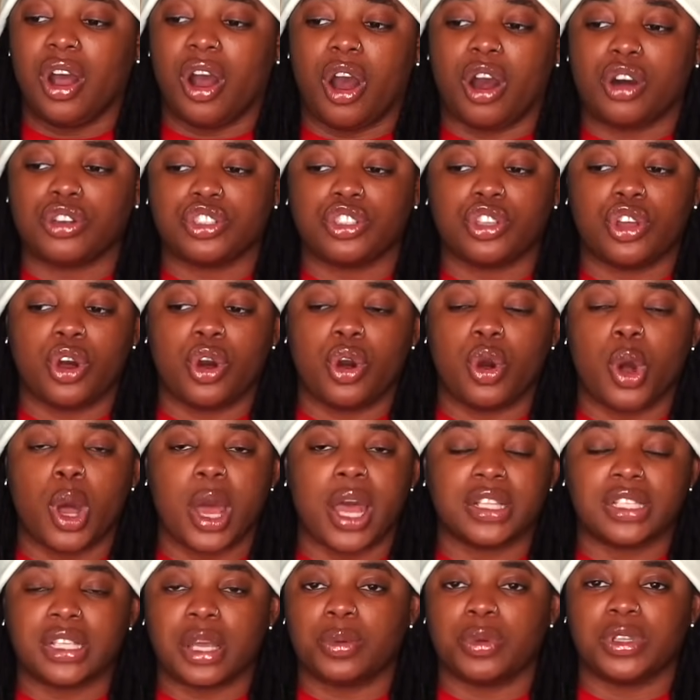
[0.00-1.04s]
Also,
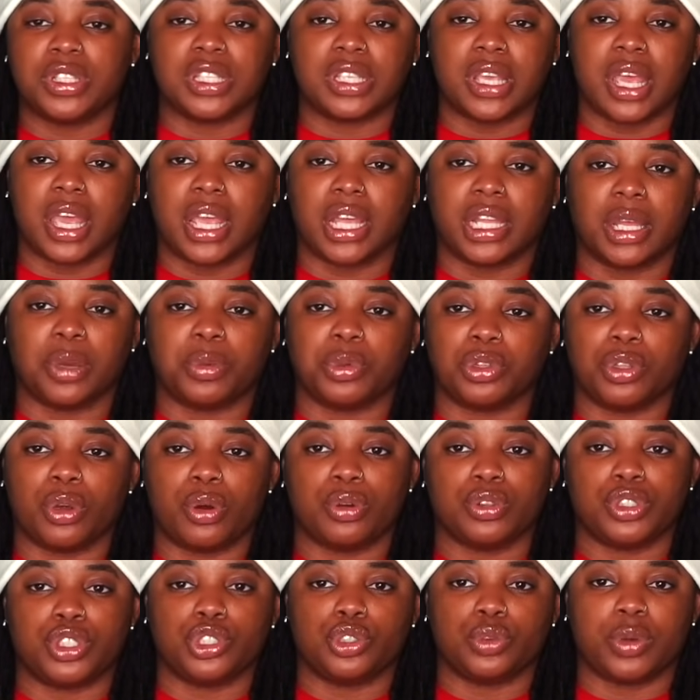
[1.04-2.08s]
as I was saying, like, with the
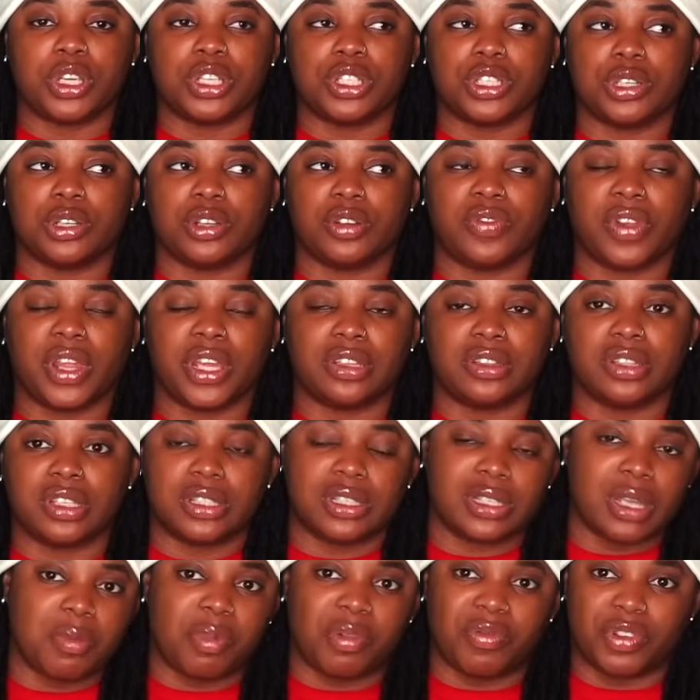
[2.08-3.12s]
whole situation of, like, this
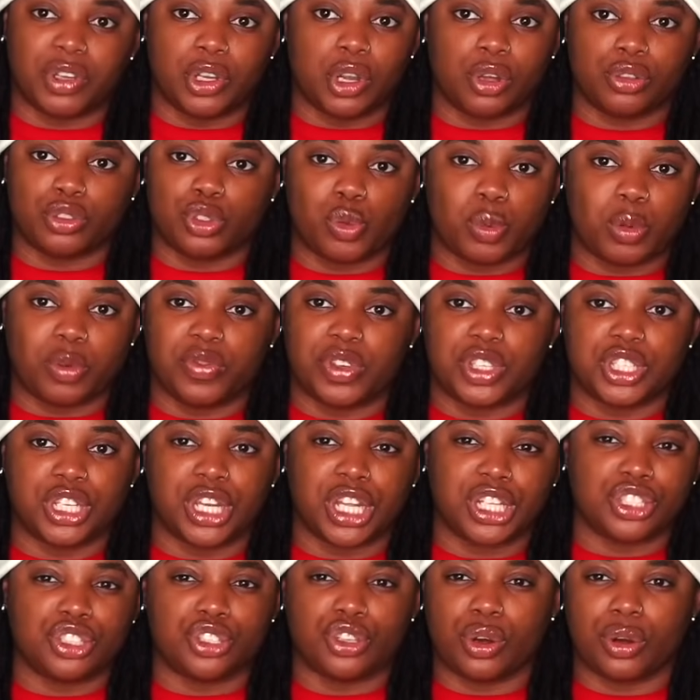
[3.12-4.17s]
type of adult supervision,
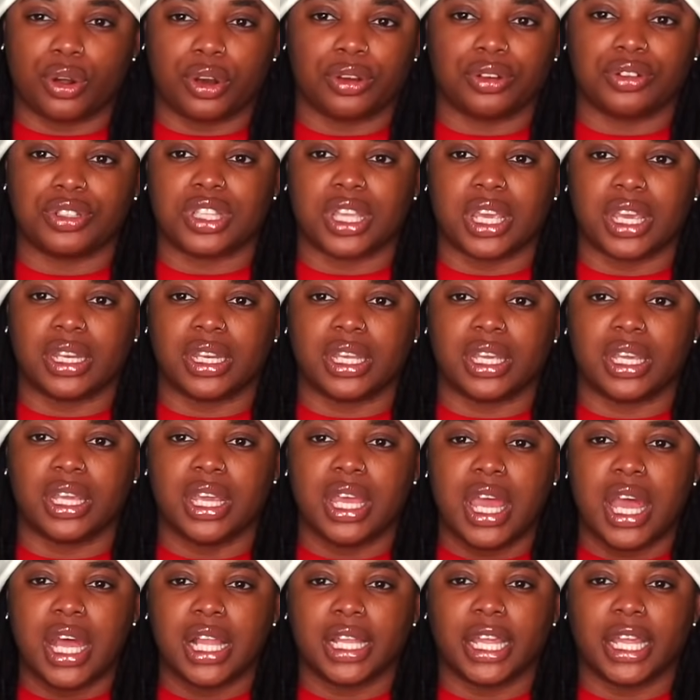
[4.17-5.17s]
I just don't understand it.